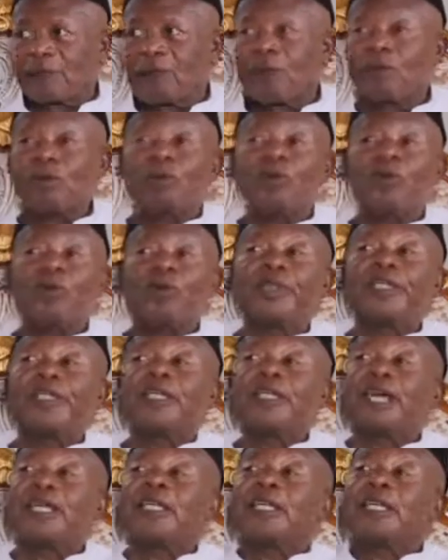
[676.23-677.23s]
Not
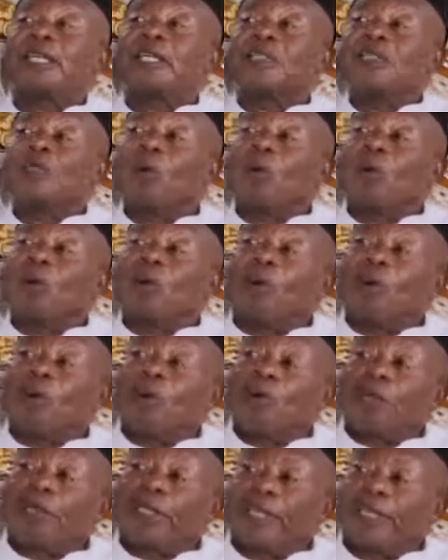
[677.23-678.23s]
knowing that in his
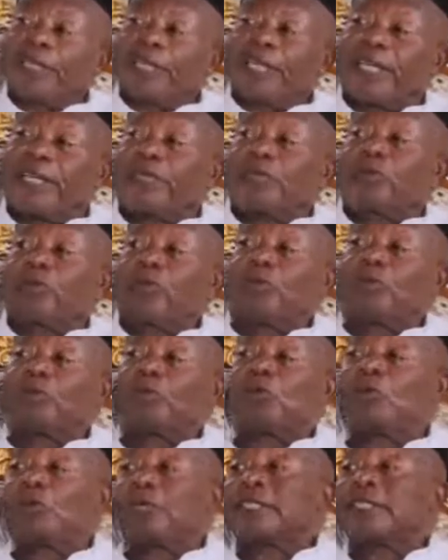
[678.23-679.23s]
olden days,
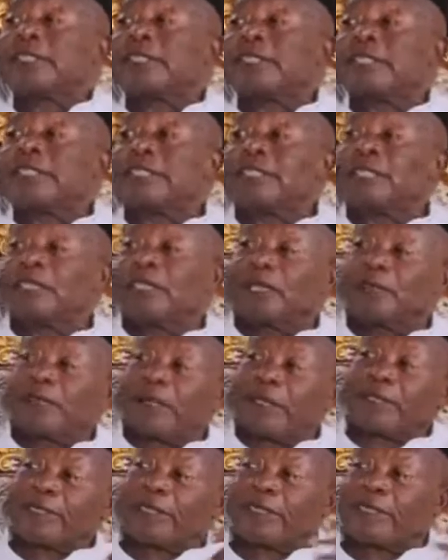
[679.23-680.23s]
people were teasing
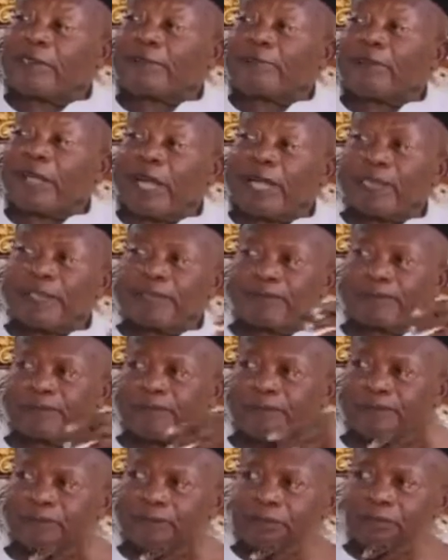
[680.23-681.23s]
him as Setefly.
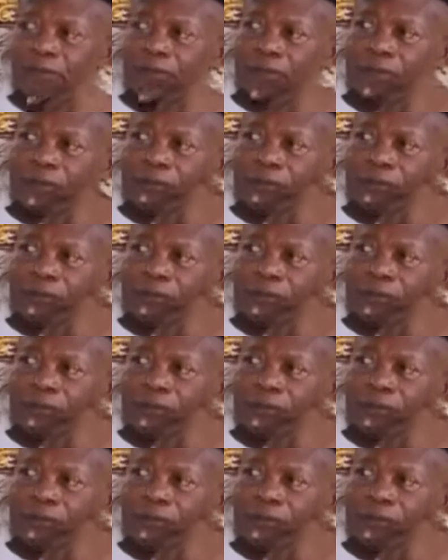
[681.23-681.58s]
Ooh.